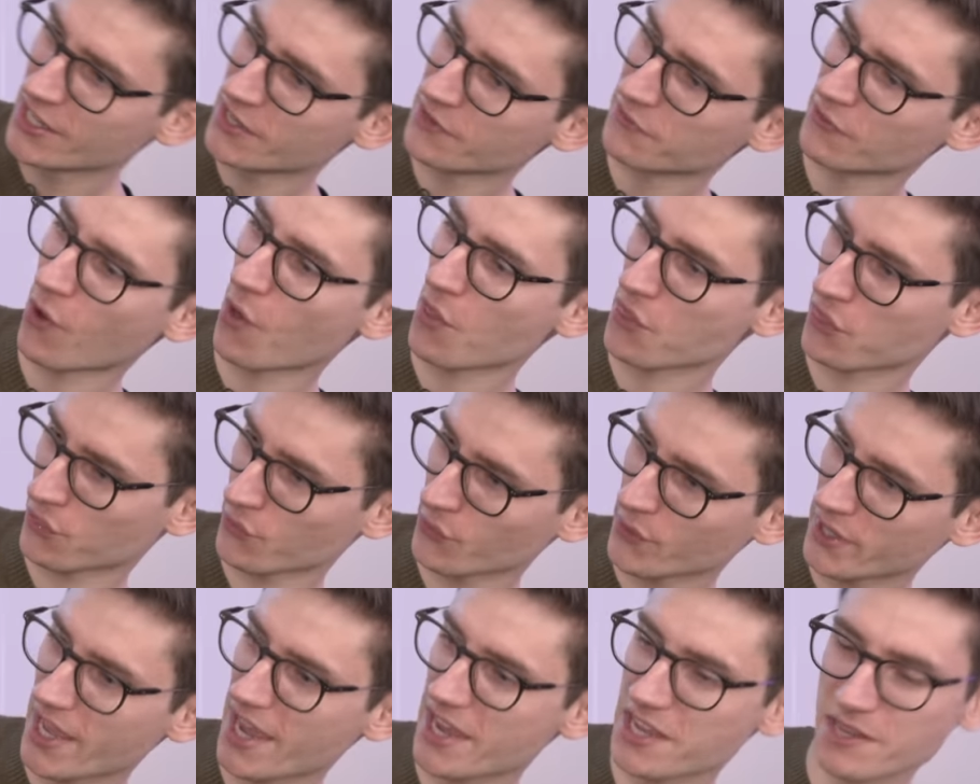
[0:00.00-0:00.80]
You've got
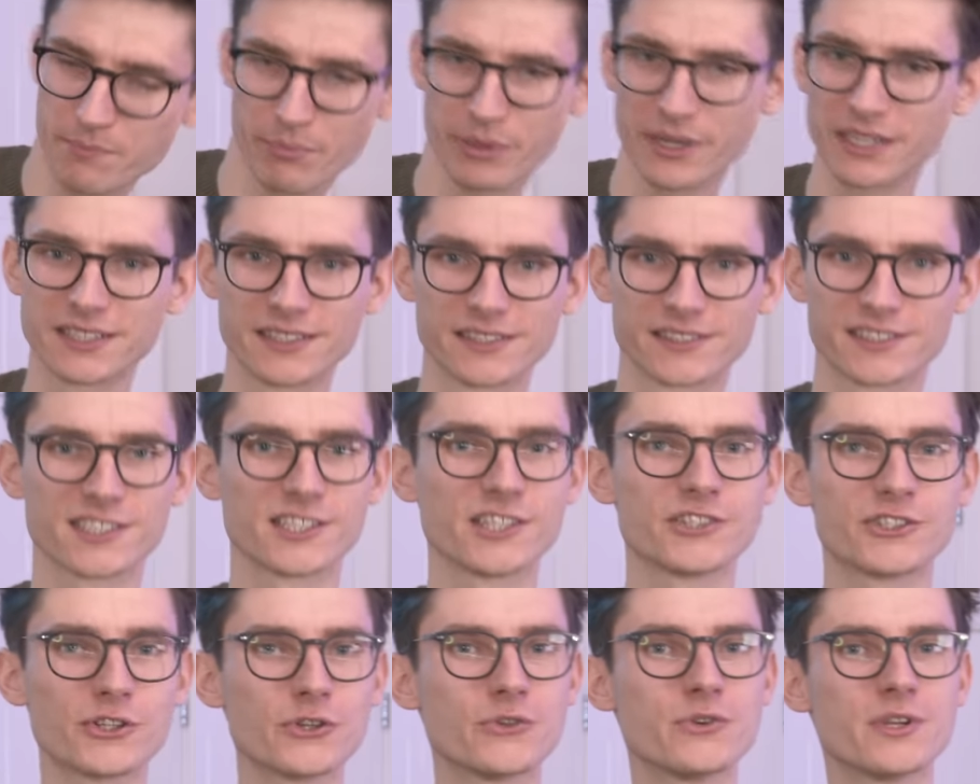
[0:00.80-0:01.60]
three 8 pins and
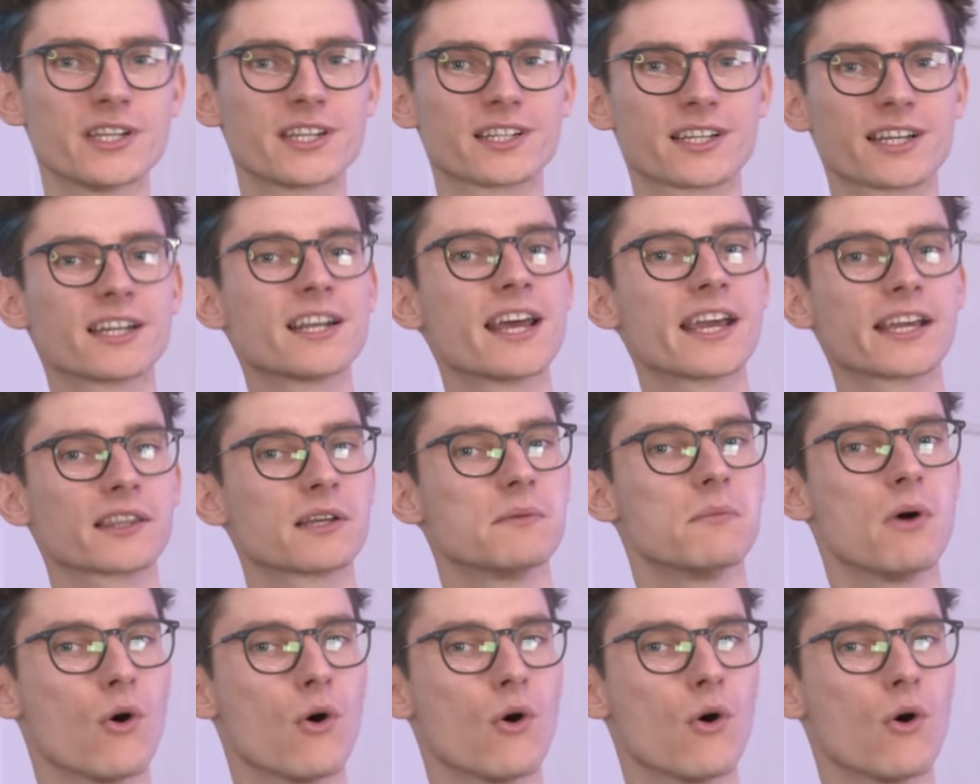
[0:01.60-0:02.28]
you do need to connect them